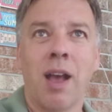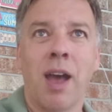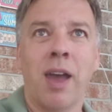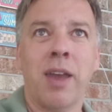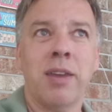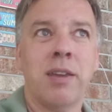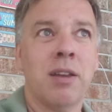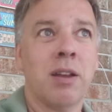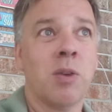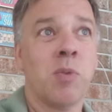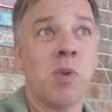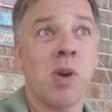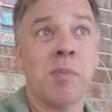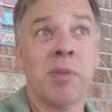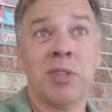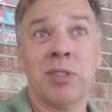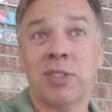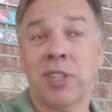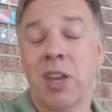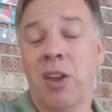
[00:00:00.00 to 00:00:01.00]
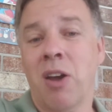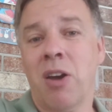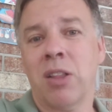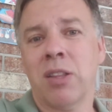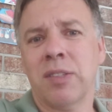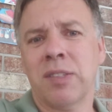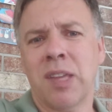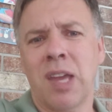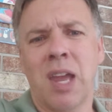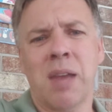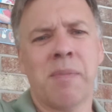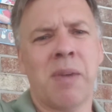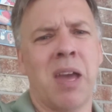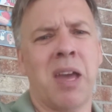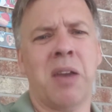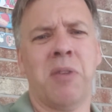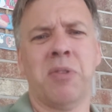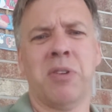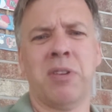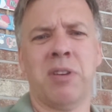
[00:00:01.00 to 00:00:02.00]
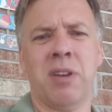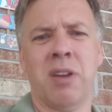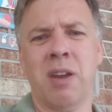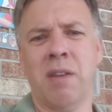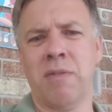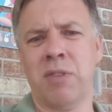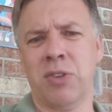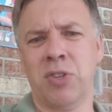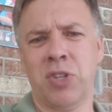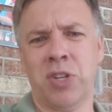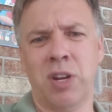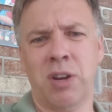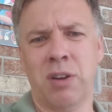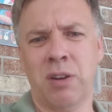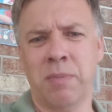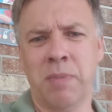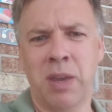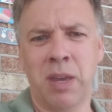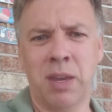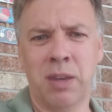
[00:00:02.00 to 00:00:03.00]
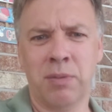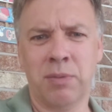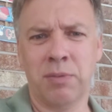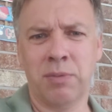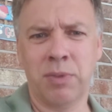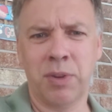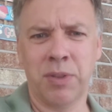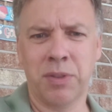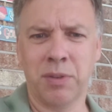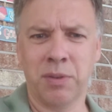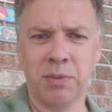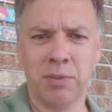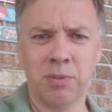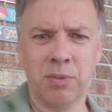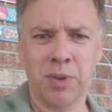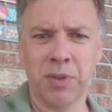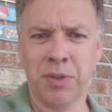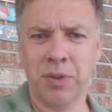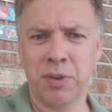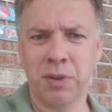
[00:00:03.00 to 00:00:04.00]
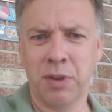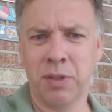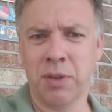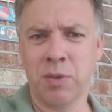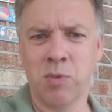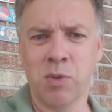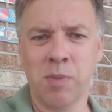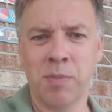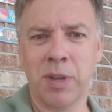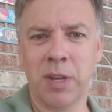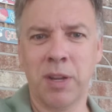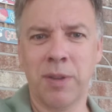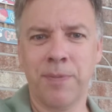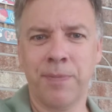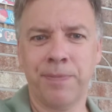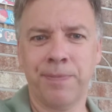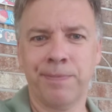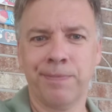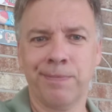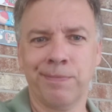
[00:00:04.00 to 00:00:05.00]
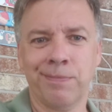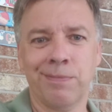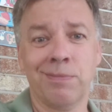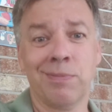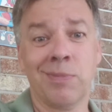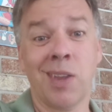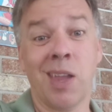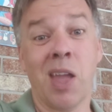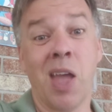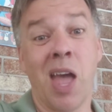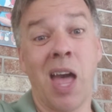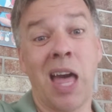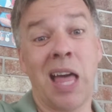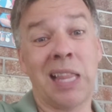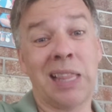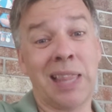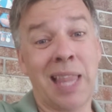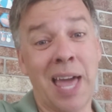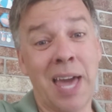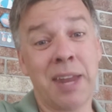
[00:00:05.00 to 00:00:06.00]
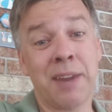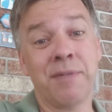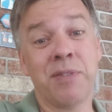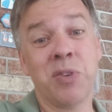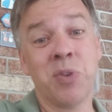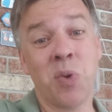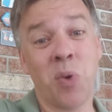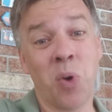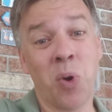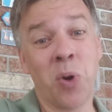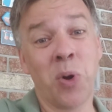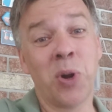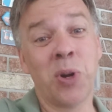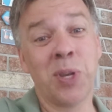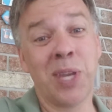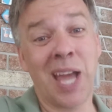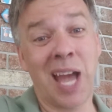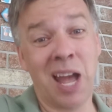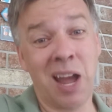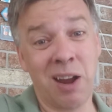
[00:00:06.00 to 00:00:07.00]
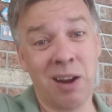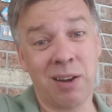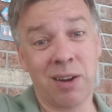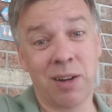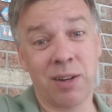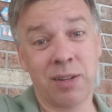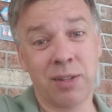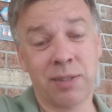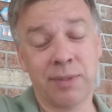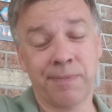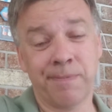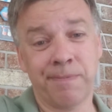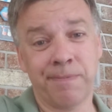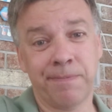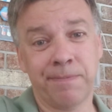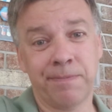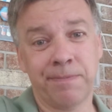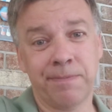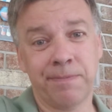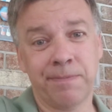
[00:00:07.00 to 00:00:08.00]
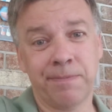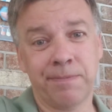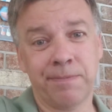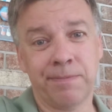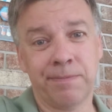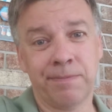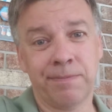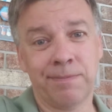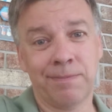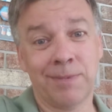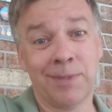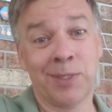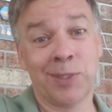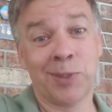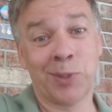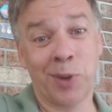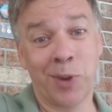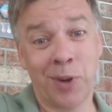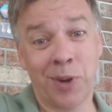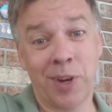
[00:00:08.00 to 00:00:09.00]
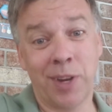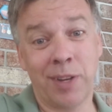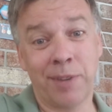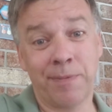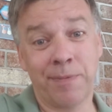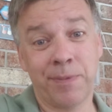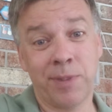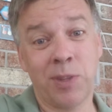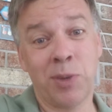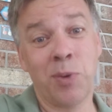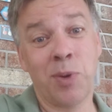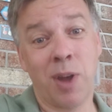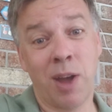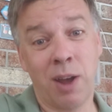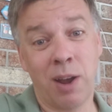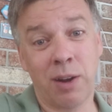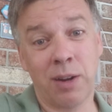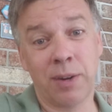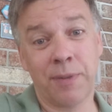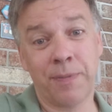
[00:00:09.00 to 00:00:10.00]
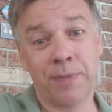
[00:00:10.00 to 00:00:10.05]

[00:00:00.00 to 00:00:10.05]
I hear women say all the time, I would never share a man with another woman. A lot of you already are. Sorry, you are.